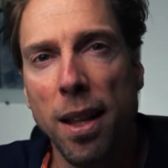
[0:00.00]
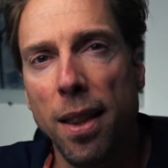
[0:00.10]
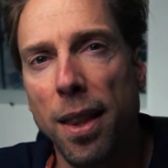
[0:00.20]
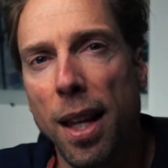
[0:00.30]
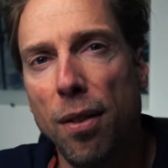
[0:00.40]

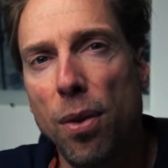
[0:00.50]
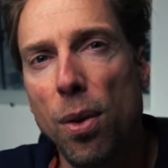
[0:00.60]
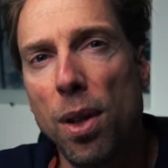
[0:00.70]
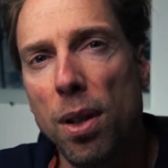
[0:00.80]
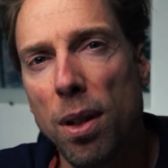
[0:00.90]
Now
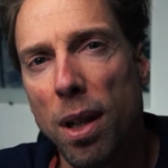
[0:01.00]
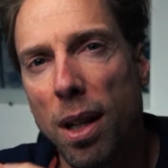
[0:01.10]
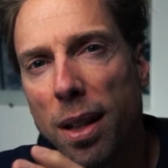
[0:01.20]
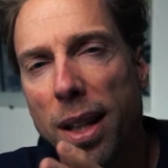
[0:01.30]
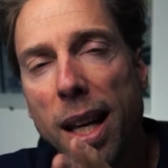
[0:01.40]
for the
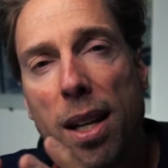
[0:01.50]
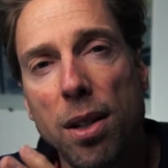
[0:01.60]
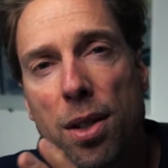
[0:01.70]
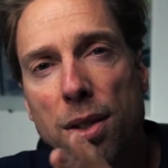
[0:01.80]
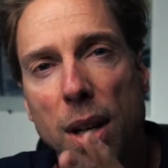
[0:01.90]

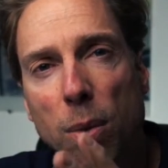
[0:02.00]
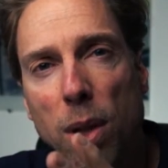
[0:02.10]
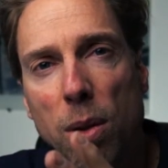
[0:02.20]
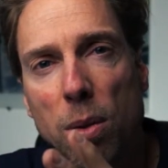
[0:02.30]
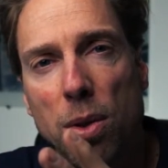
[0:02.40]
layers that we
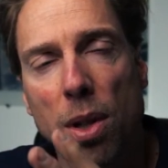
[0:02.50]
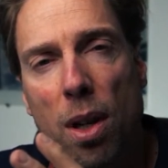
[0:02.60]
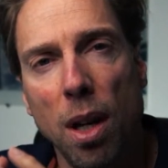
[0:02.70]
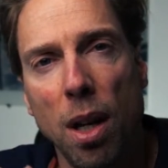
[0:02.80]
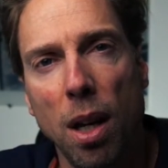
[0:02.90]
use,
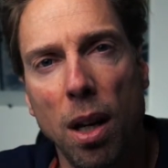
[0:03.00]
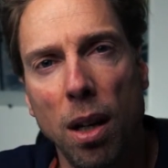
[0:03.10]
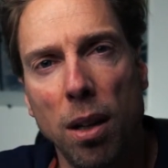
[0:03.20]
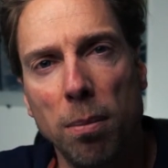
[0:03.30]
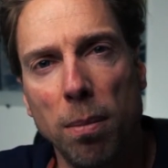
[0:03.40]

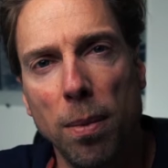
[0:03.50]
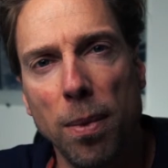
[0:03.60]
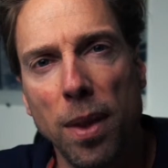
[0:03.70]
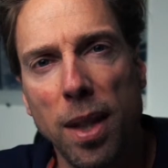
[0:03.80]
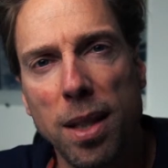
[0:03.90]

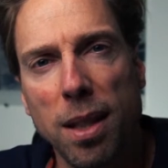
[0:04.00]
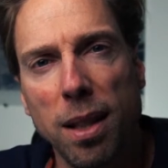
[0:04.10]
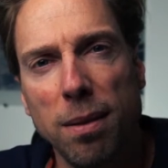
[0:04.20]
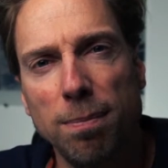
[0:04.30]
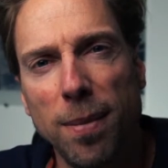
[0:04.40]
there's a
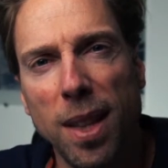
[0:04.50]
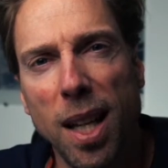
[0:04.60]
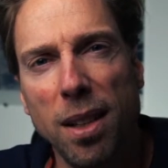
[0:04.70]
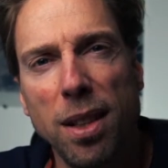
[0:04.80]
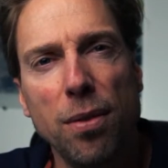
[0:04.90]

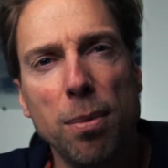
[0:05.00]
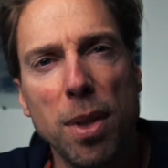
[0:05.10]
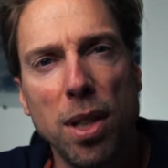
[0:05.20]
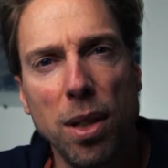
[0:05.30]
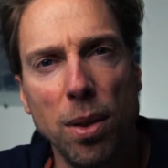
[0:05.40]
lot of different
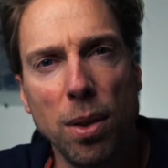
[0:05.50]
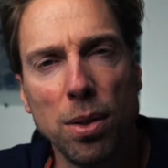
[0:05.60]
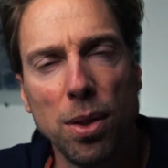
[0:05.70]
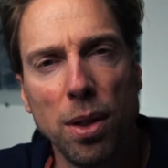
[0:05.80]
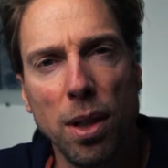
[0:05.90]

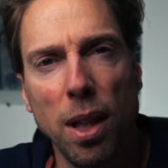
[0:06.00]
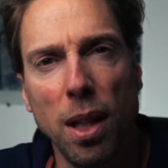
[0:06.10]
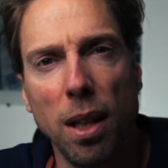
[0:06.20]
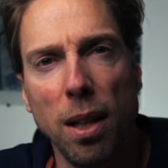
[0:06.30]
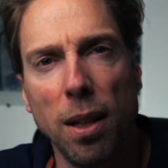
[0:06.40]
materials,
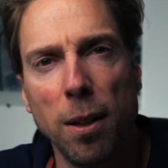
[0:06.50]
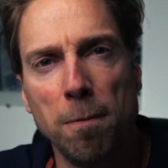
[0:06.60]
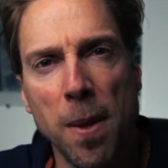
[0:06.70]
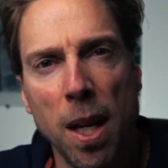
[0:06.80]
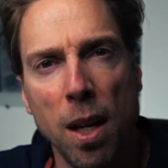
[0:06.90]
and
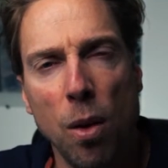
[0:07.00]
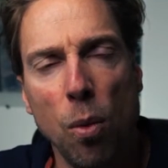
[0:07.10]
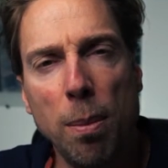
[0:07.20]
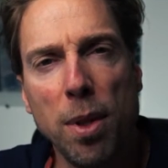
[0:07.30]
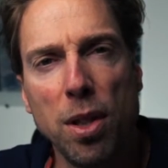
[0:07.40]

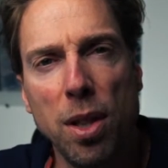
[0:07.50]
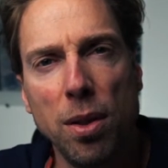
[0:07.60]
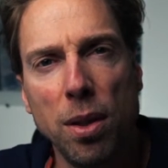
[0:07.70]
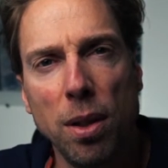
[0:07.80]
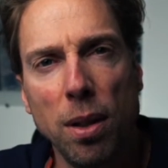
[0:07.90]
one
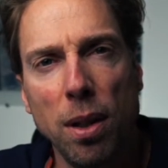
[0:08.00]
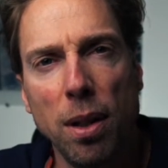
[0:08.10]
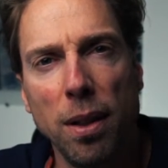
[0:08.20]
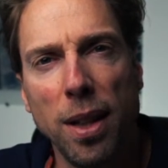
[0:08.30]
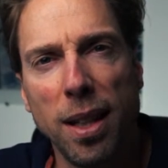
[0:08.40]
material
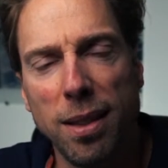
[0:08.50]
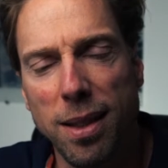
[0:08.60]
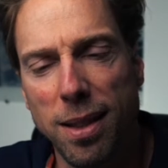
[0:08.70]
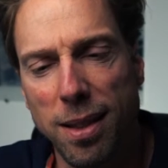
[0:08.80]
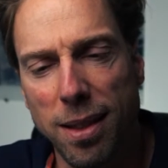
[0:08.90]
that
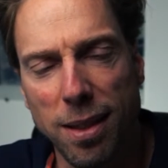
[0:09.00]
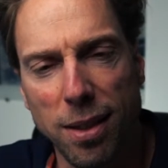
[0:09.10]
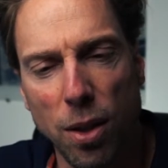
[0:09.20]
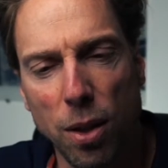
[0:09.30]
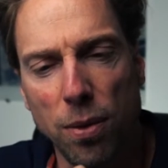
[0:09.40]
is
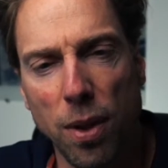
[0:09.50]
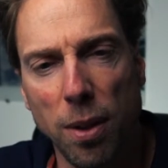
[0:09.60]
sort of